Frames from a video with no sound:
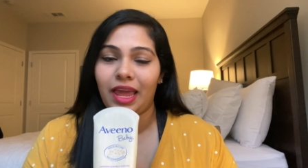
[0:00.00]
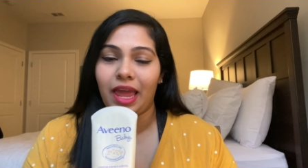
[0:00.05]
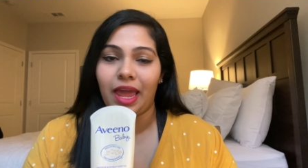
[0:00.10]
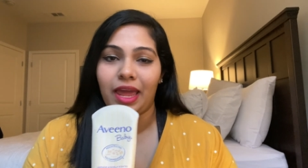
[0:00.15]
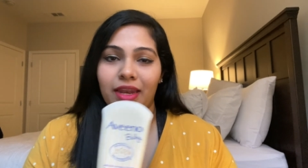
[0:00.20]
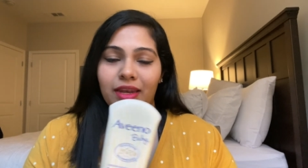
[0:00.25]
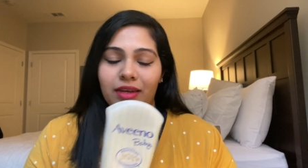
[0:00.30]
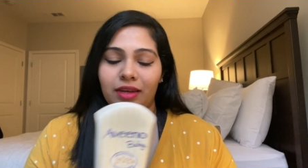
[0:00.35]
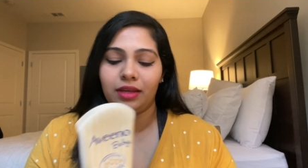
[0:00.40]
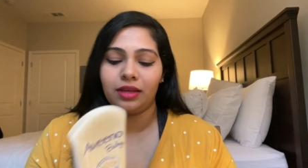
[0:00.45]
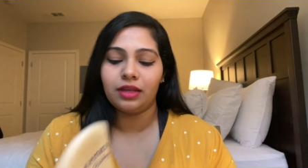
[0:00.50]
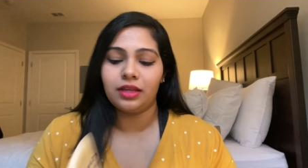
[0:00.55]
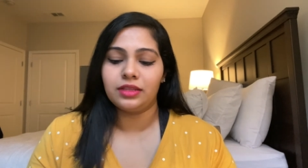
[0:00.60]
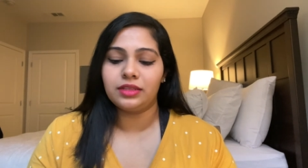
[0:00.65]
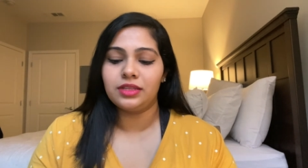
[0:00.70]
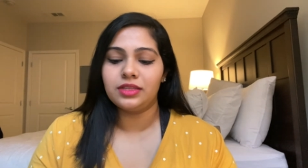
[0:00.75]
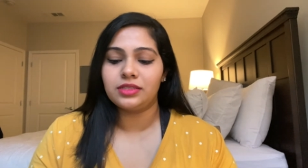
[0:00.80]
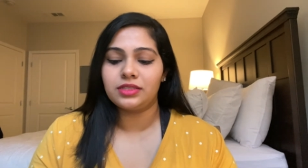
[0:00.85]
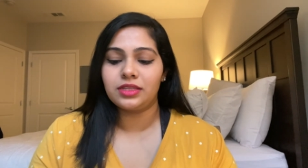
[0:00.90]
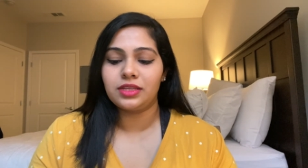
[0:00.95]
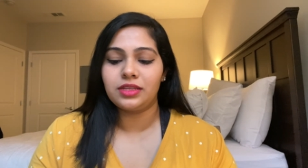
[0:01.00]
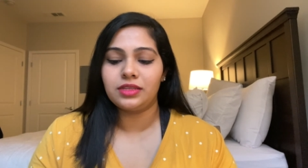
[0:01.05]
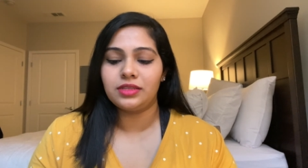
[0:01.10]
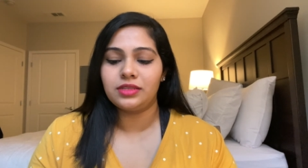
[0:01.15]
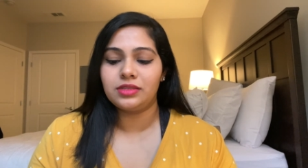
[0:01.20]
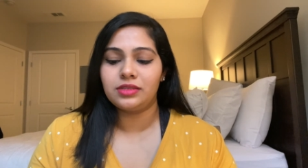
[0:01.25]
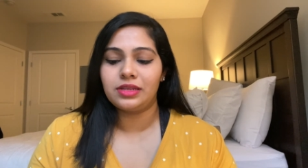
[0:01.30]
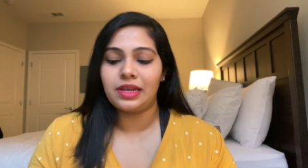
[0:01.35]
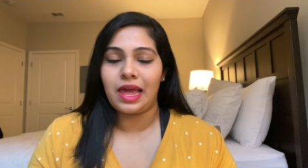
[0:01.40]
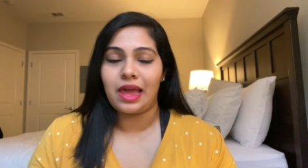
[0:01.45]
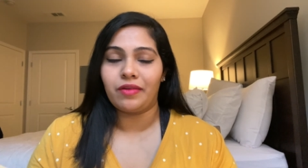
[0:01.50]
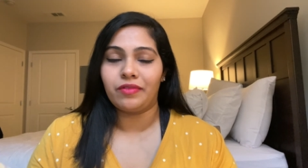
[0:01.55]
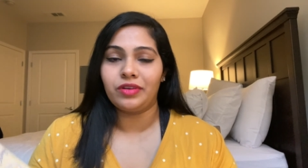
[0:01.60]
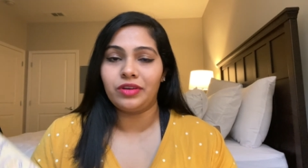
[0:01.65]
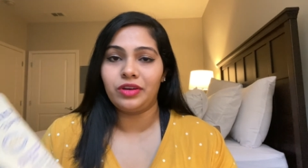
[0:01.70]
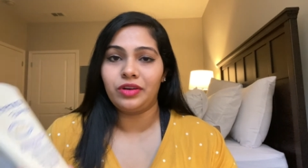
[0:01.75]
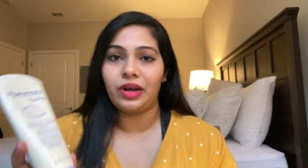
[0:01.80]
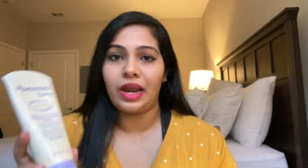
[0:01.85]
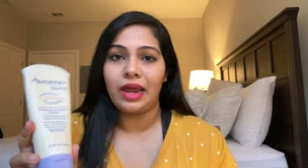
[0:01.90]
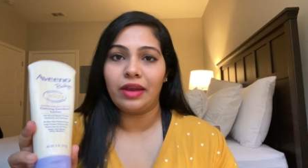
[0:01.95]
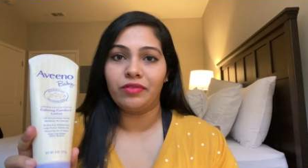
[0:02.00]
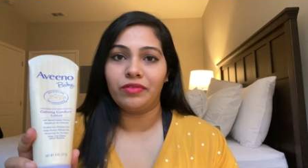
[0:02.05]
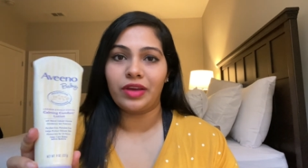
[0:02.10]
and this is lavender and